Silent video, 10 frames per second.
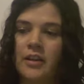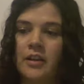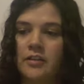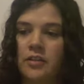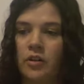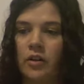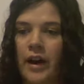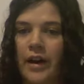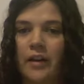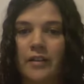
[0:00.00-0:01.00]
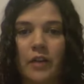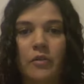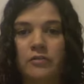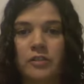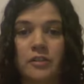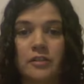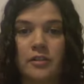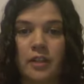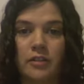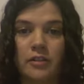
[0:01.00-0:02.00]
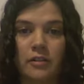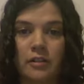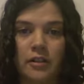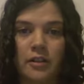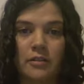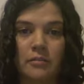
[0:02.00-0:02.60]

So I got that one first and then I returned it because